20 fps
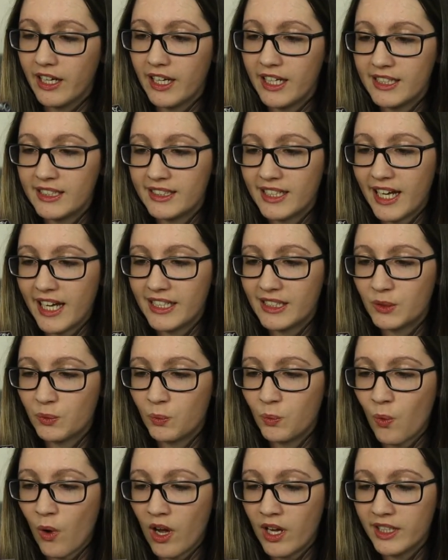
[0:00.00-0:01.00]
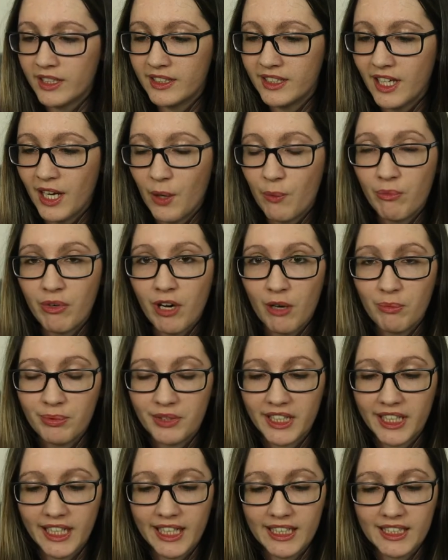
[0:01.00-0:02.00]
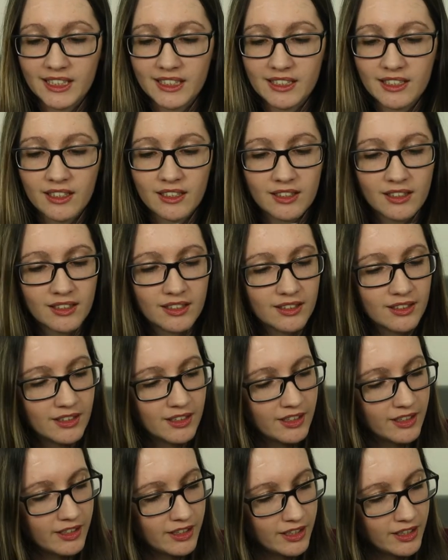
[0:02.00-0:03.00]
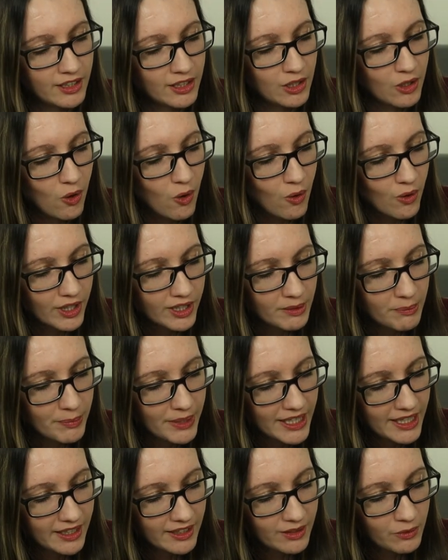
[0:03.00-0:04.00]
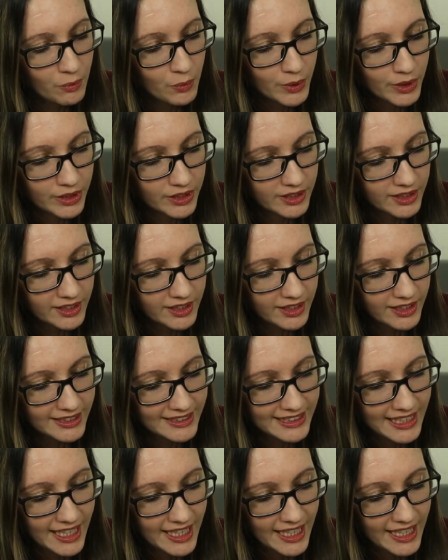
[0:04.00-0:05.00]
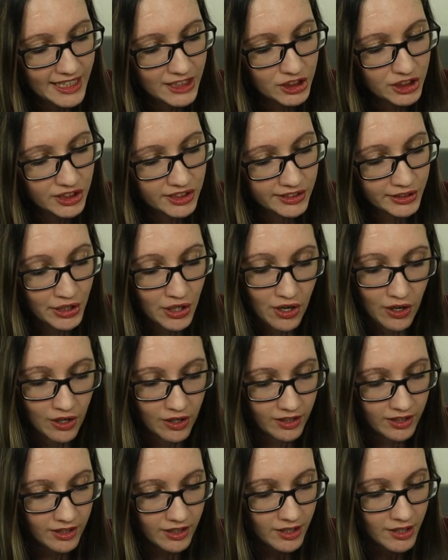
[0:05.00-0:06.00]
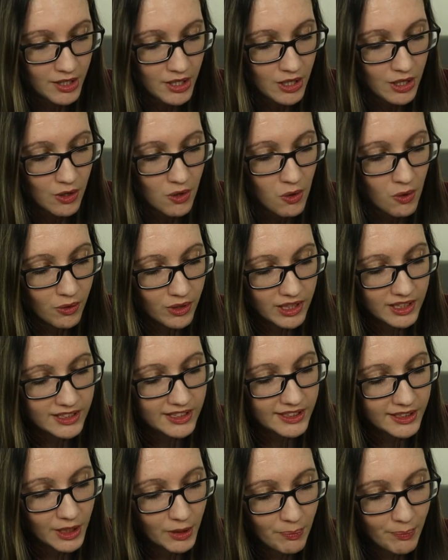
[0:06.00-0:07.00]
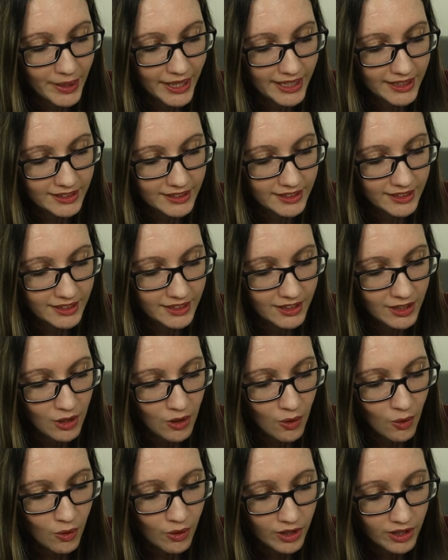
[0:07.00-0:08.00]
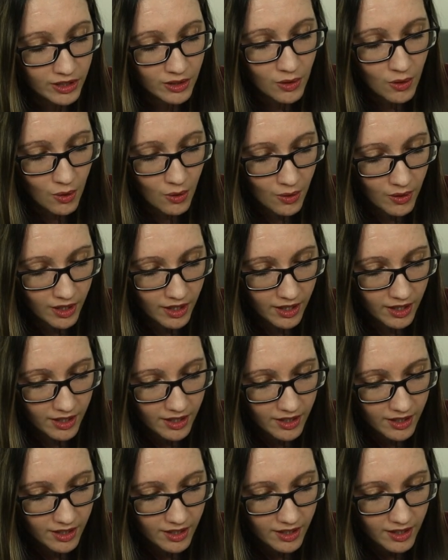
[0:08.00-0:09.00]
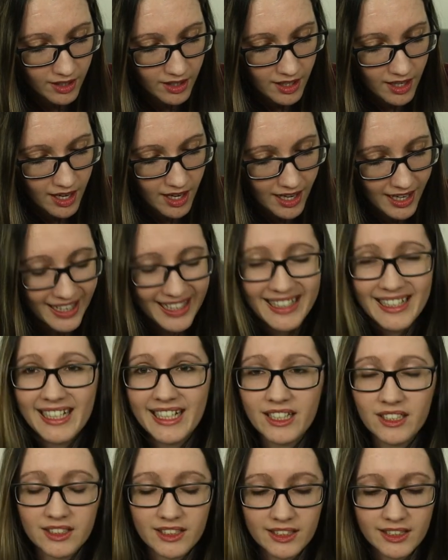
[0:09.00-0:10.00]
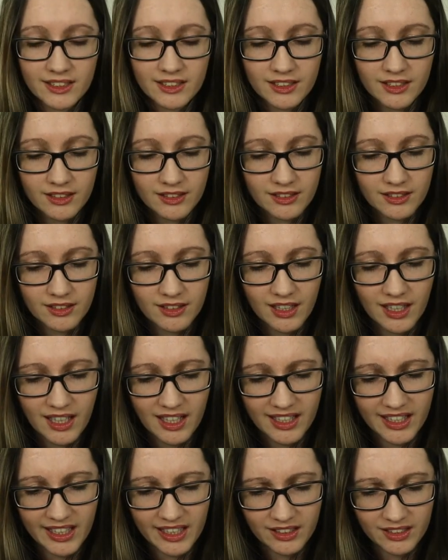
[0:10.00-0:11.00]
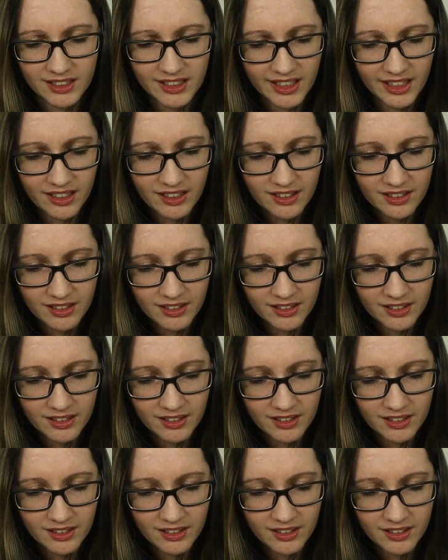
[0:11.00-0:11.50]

It says wand properties, hornbeam wood 10 inches long, horn serpent, horn core, unyielded. Unyielding?